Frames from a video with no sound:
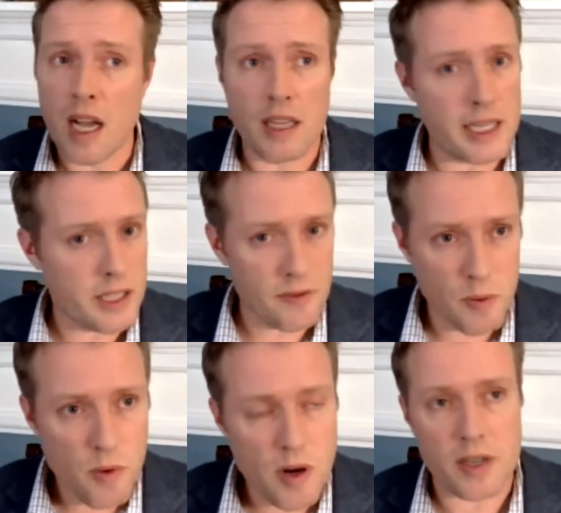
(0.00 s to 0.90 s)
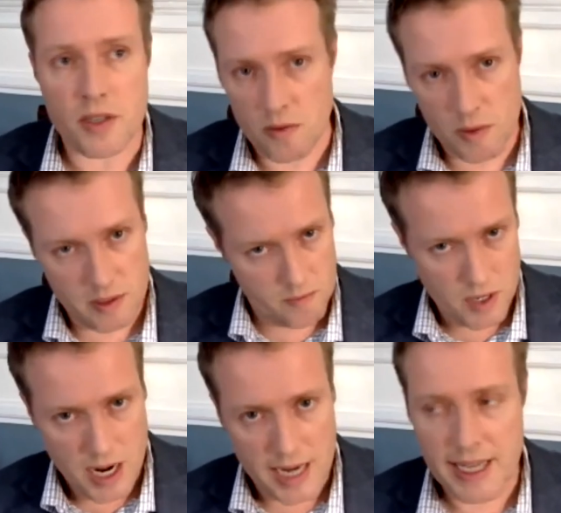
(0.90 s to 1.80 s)
a lot of different work. So we
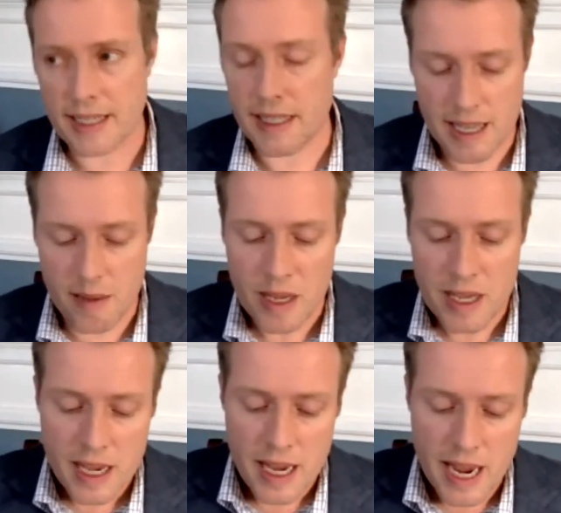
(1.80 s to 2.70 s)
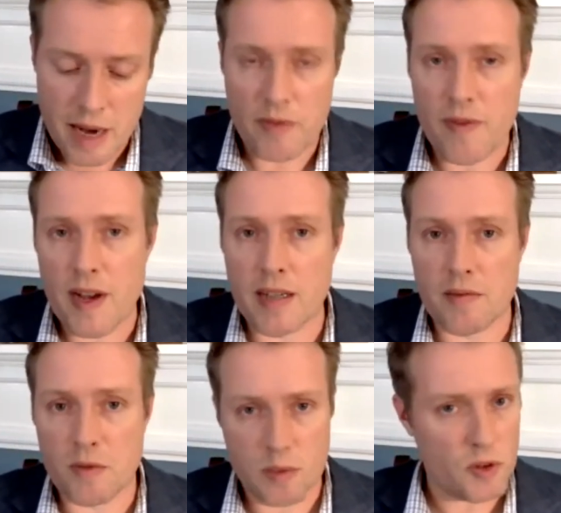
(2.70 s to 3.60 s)
contacted them and we
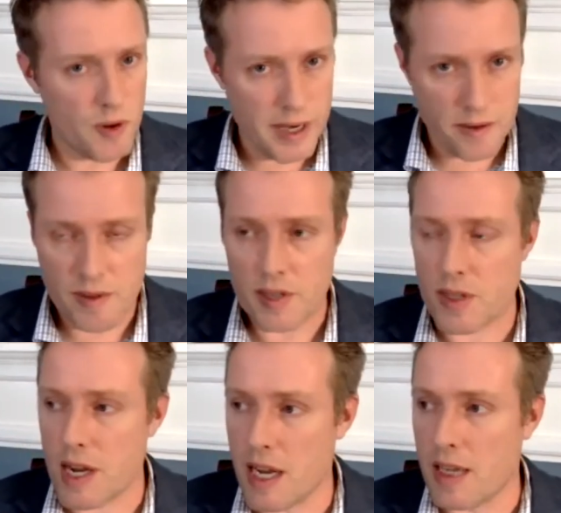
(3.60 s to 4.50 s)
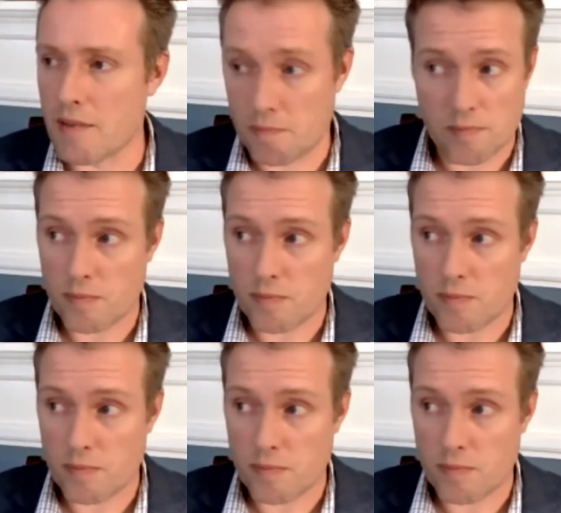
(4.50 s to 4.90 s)
found some great uh,